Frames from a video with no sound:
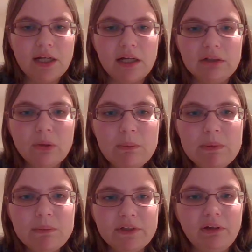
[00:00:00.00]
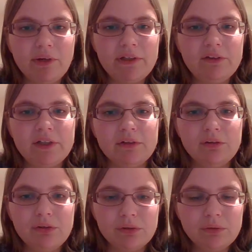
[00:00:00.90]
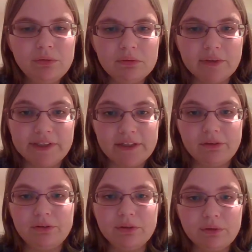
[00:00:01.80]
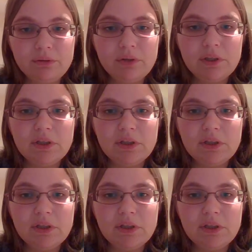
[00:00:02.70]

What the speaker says: And normally what the grade 10s do,